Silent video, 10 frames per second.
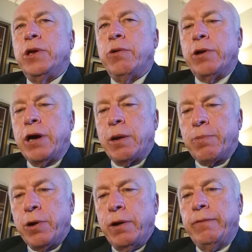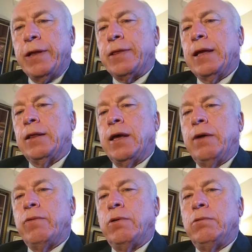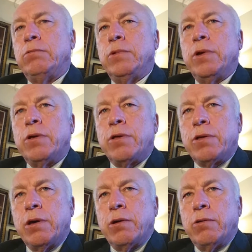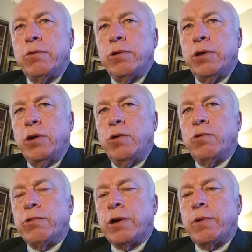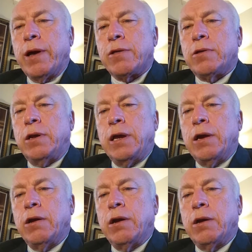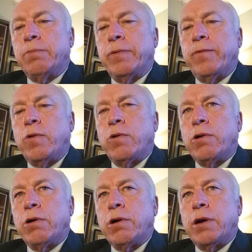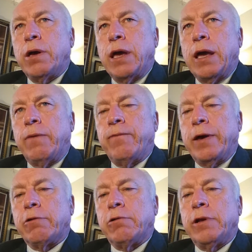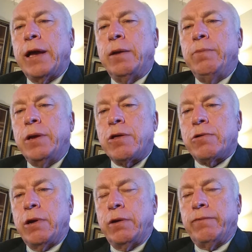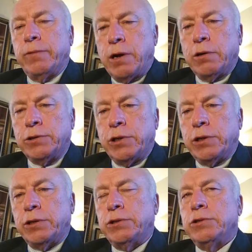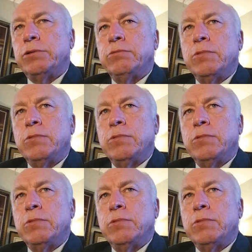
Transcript: you were not approved at that level, so you requested a hearing before a federal administrative law judge.